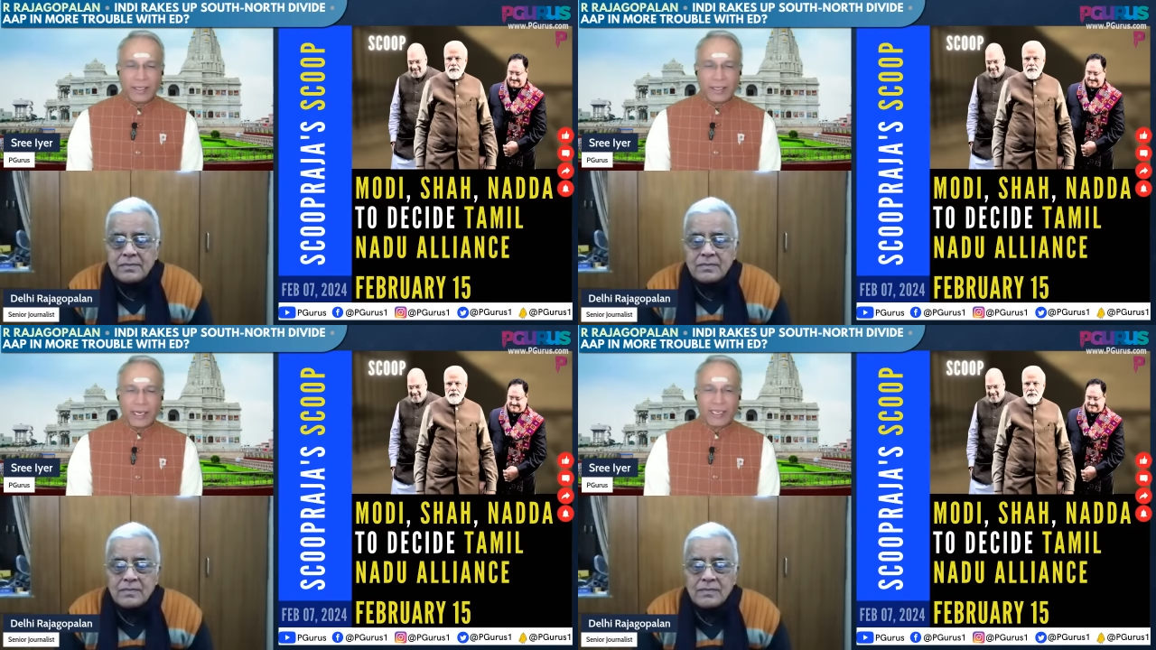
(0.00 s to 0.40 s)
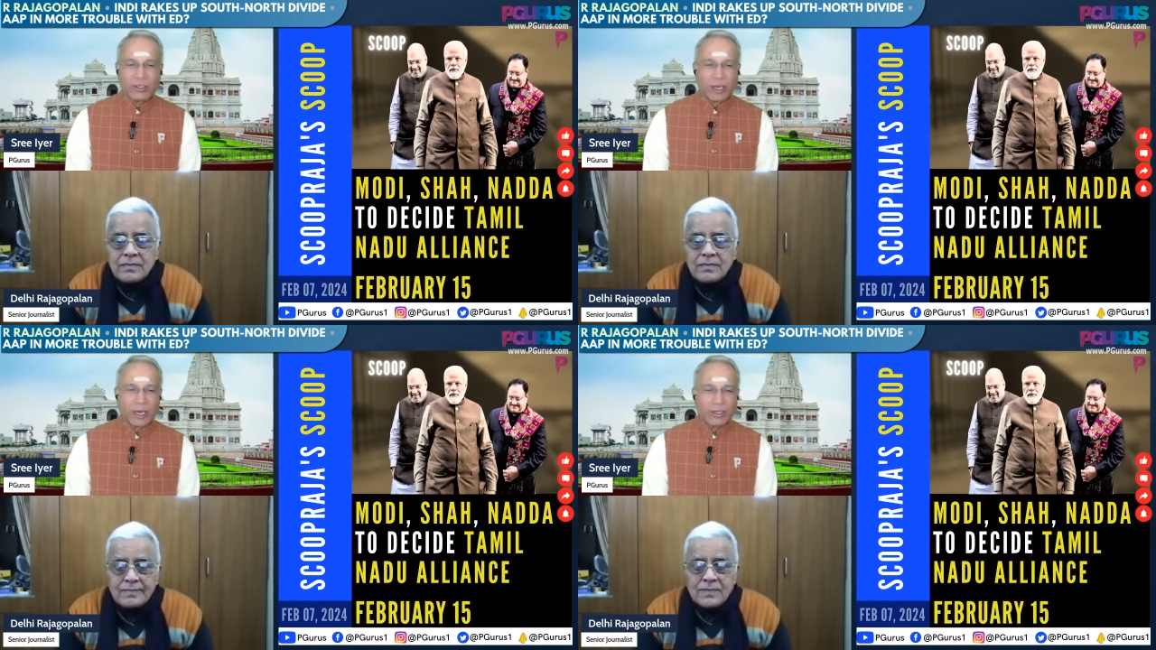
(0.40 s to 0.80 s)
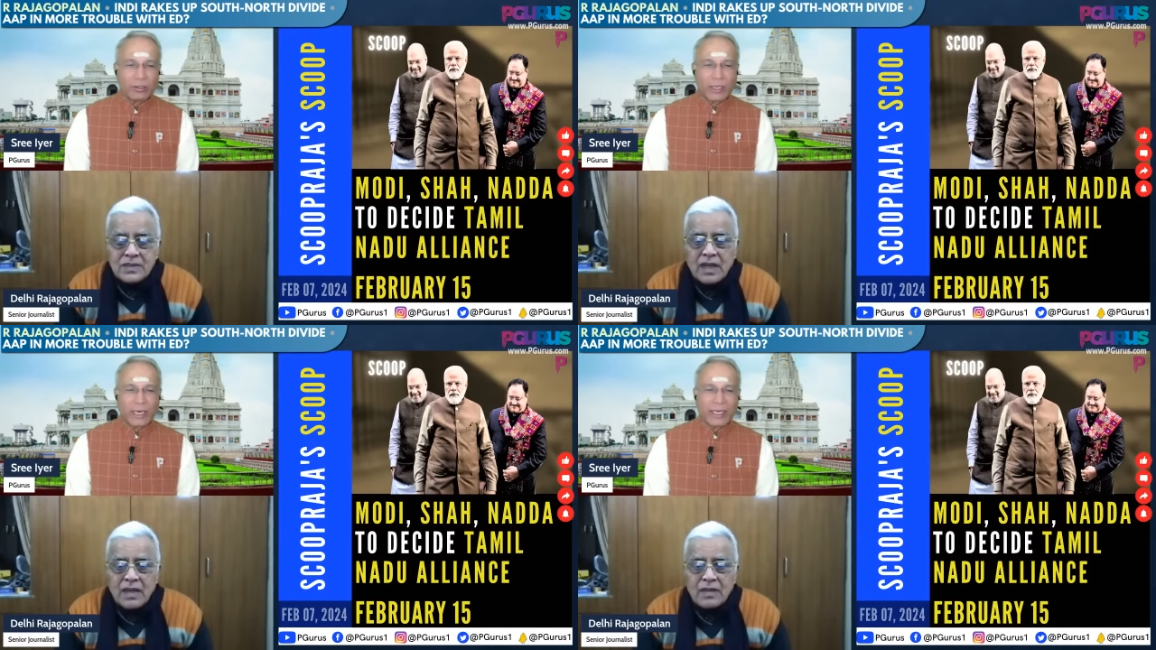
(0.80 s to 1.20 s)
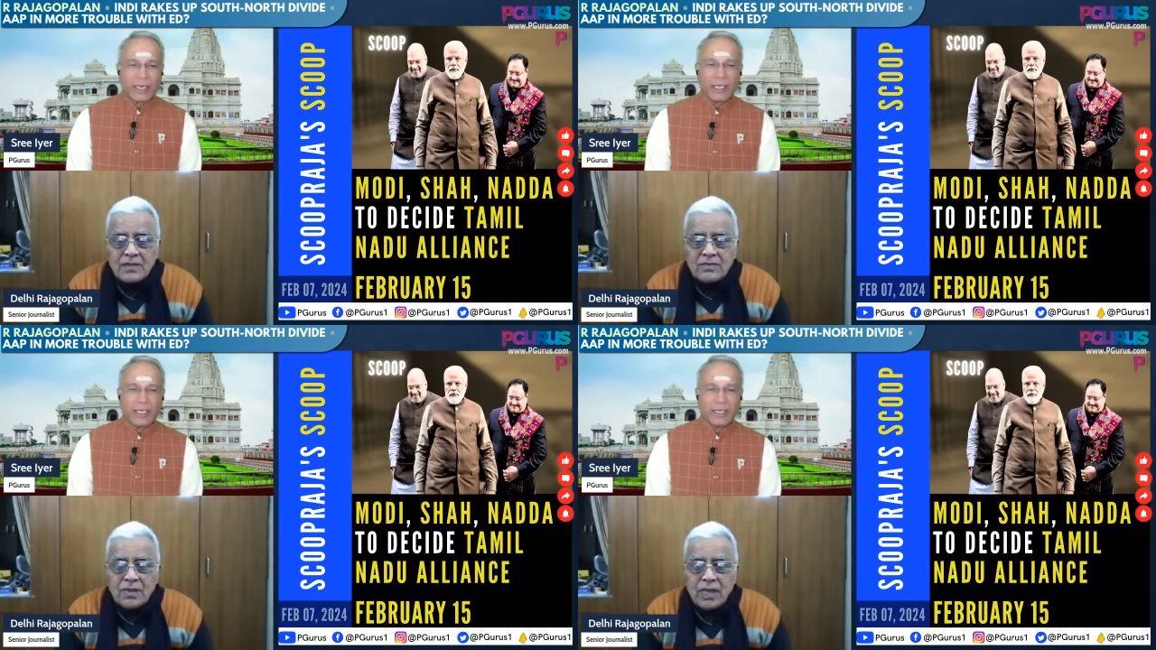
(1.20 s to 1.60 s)
Speaker 1: It is not to get
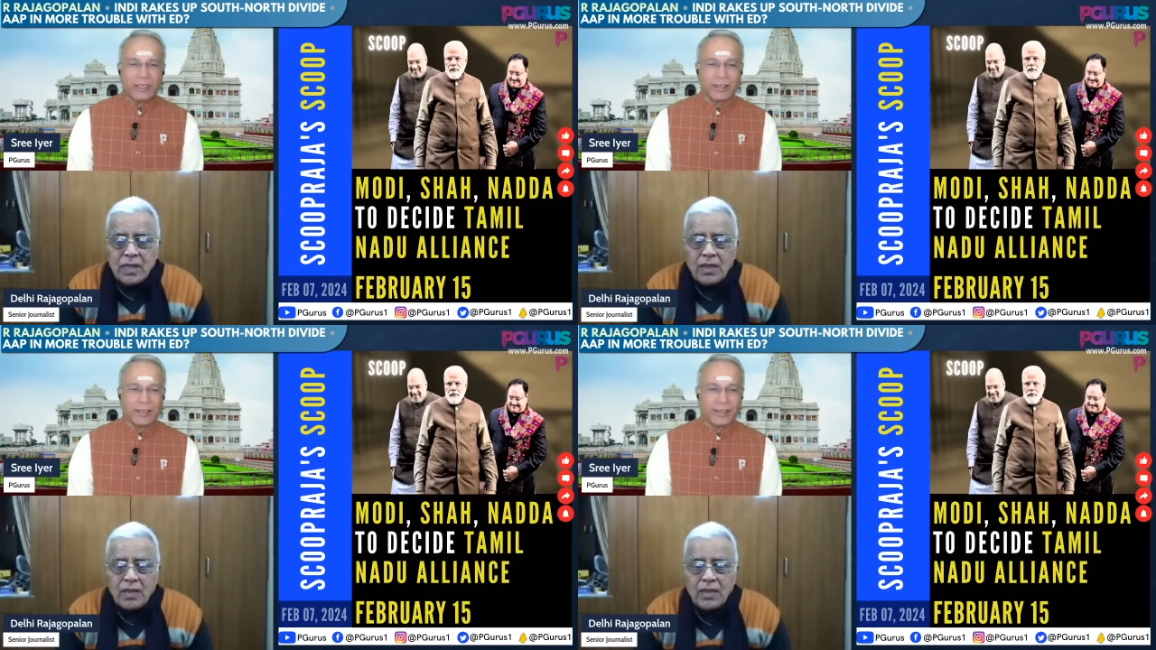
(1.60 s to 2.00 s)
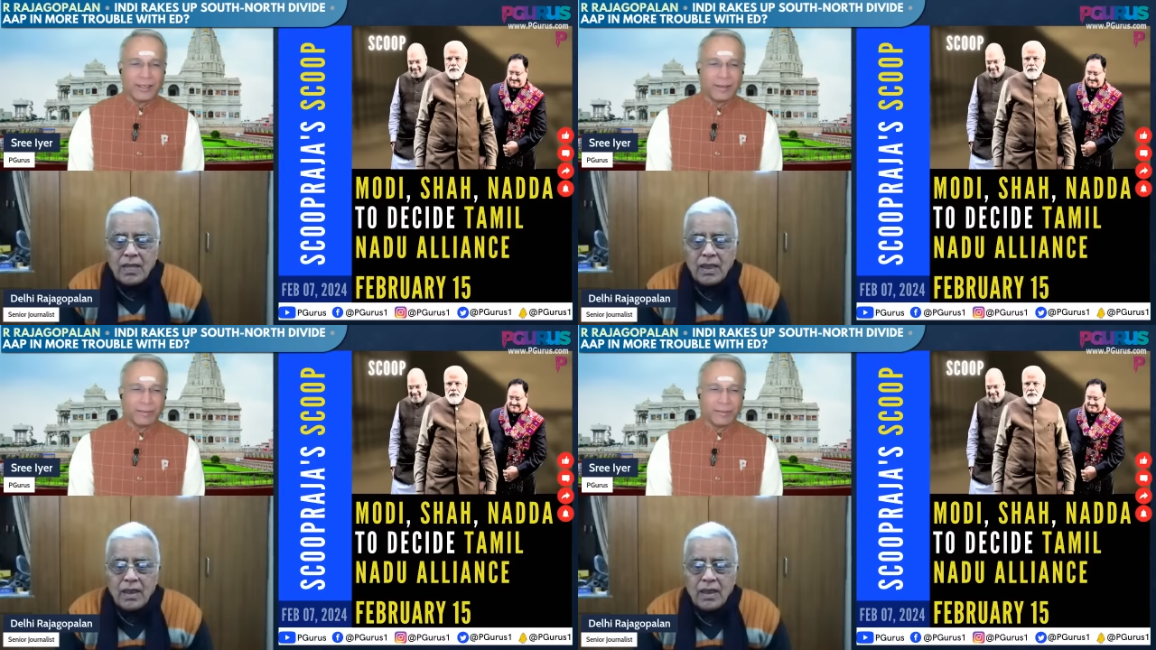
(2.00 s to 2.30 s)
any, uh,